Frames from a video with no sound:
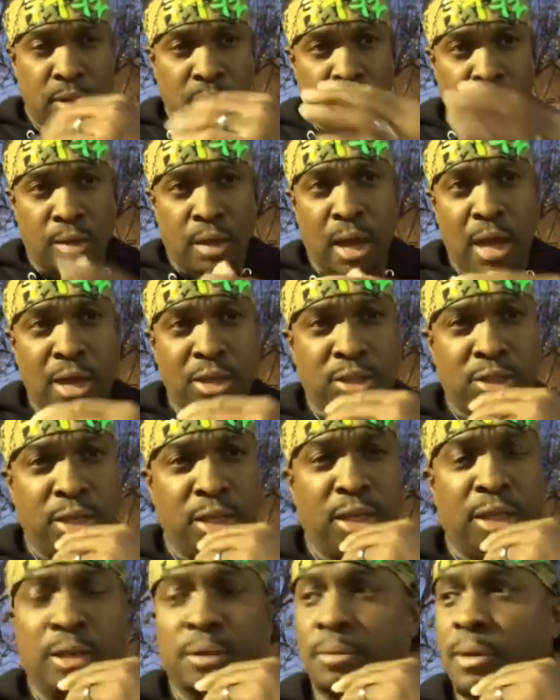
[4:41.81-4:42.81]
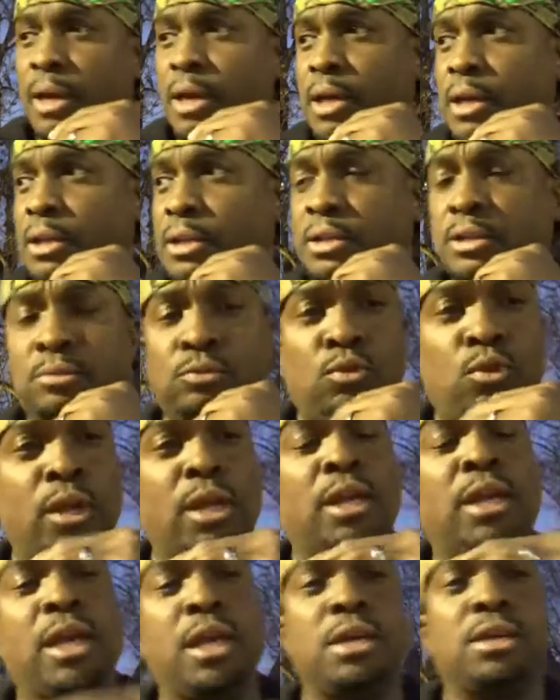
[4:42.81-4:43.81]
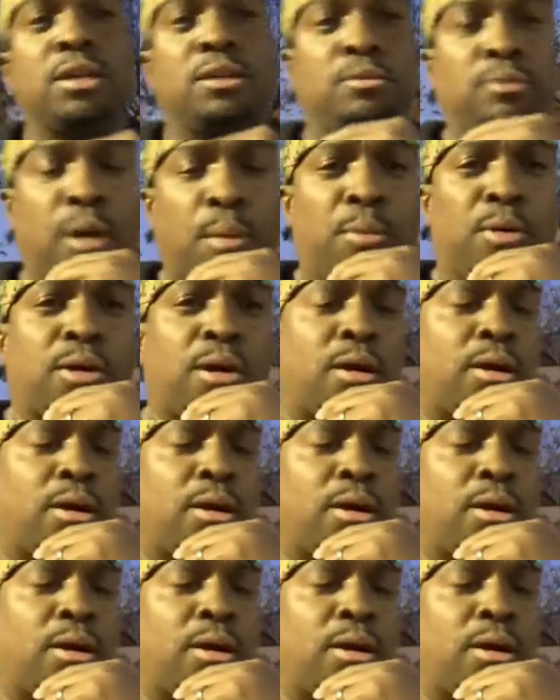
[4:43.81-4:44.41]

I see it as what it is. I'm going to call it